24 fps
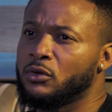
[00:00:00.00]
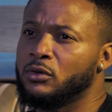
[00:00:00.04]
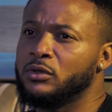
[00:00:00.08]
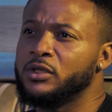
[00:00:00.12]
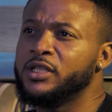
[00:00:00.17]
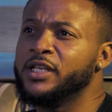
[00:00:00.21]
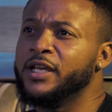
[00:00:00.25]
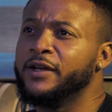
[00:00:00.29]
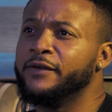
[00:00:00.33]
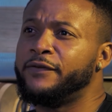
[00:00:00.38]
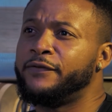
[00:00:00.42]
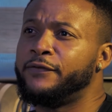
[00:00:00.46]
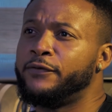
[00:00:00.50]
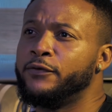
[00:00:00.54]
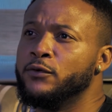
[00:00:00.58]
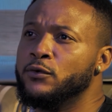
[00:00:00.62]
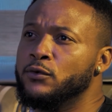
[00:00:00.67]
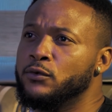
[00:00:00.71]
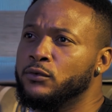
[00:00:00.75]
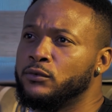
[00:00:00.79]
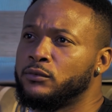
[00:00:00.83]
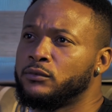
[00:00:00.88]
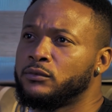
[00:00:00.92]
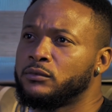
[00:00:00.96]
Only a
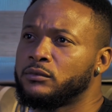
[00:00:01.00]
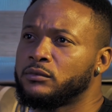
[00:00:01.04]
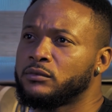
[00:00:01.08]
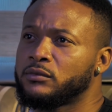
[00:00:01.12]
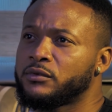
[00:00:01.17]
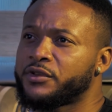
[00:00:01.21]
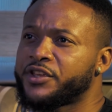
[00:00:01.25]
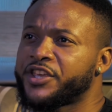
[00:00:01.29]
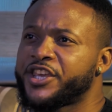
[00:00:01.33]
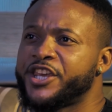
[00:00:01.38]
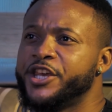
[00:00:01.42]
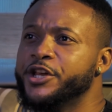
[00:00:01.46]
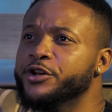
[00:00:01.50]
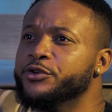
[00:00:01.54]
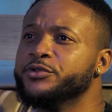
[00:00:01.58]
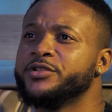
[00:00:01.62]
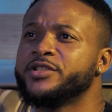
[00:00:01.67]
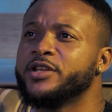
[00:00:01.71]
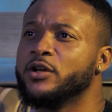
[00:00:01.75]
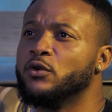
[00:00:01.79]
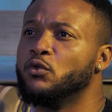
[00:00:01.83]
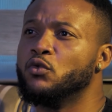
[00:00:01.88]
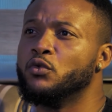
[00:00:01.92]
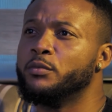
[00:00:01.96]
fool
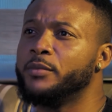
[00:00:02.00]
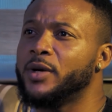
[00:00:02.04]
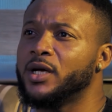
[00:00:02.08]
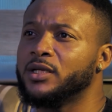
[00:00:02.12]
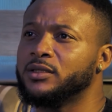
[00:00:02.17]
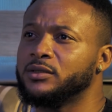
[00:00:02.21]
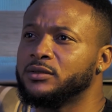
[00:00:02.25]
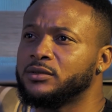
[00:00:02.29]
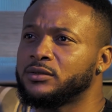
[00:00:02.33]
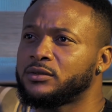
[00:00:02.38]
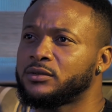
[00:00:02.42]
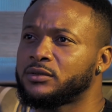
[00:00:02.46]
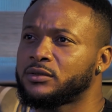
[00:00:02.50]
kills a woman.